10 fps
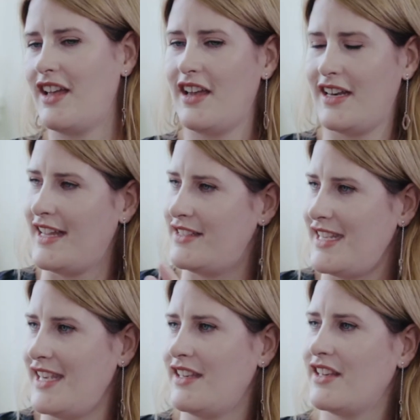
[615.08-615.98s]
an
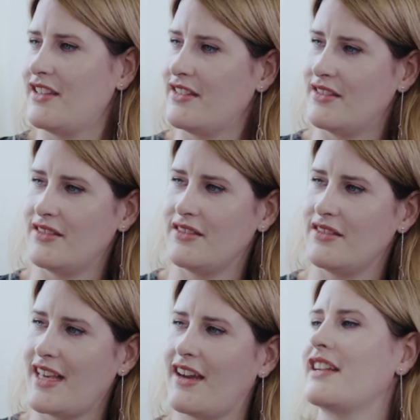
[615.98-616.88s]
antique
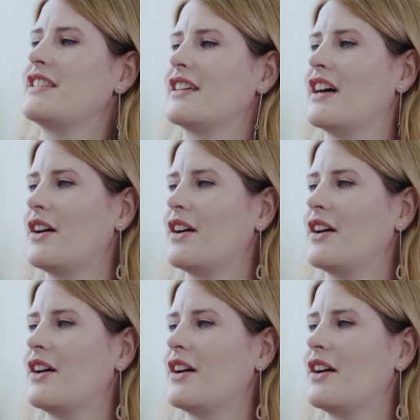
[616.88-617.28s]
character.